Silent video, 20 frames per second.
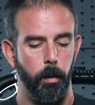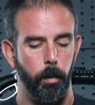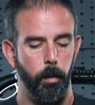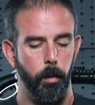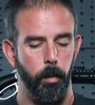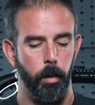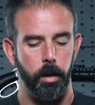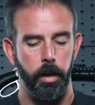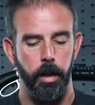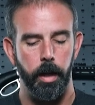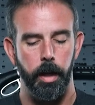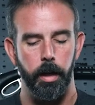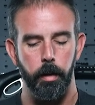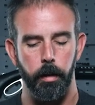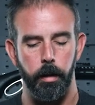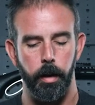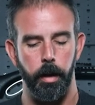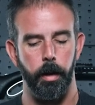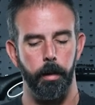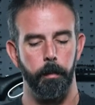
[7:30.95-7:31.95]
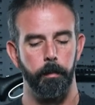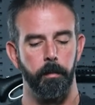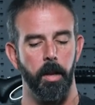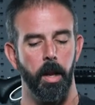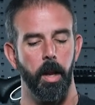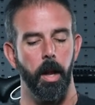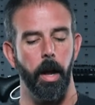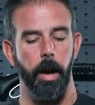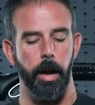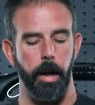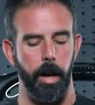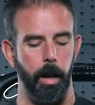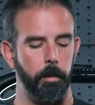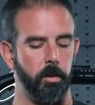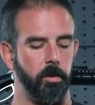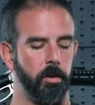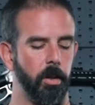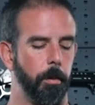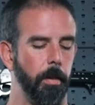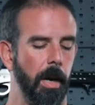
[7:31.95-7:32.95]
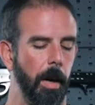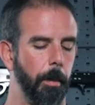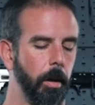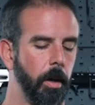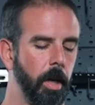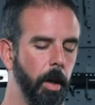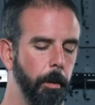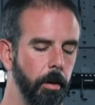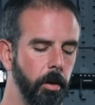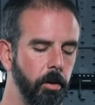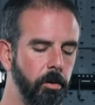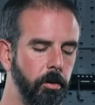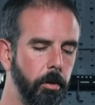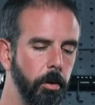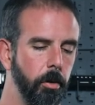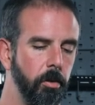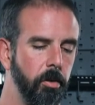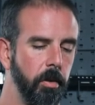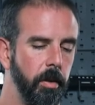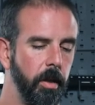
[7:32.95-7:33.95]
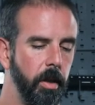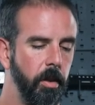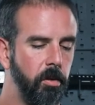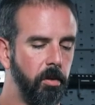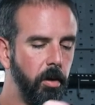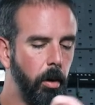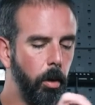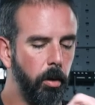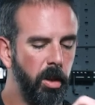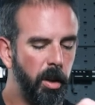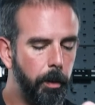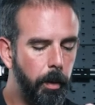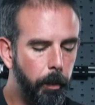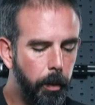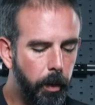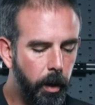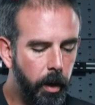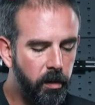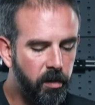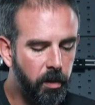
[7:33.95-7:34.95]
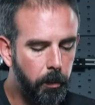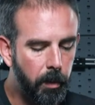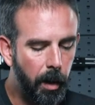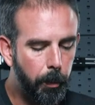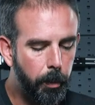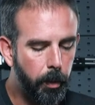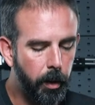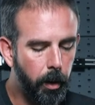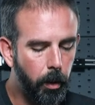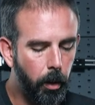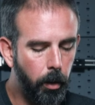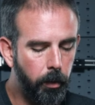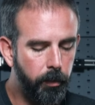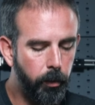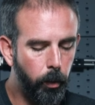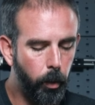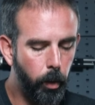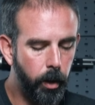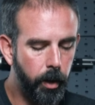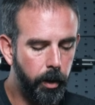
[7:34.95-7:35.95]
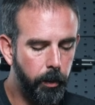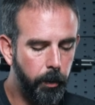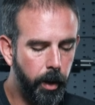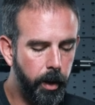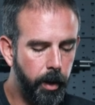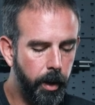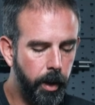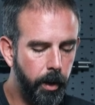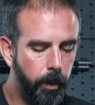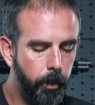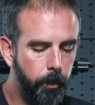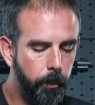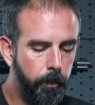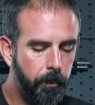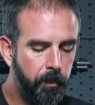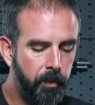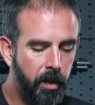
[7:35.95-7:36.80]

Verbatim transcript: and I'm just going to pop a couple of screws in these to hold them in place. I'm not putting all four in right now,